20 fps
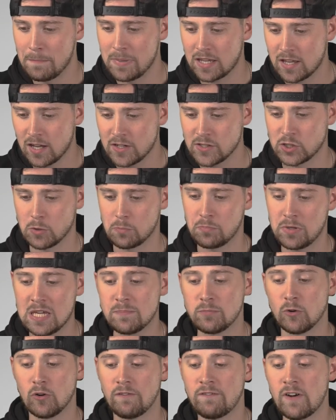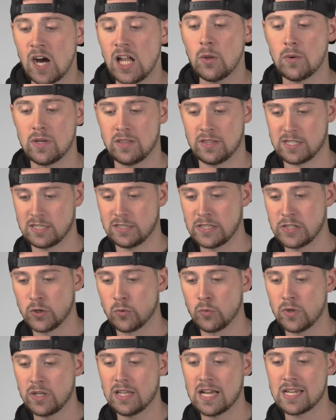because the people following this
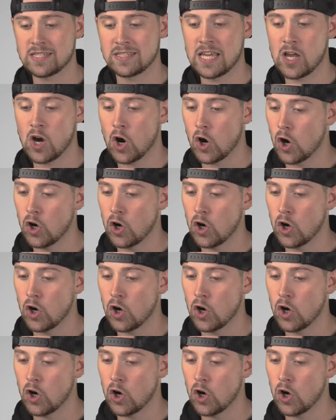leader realize they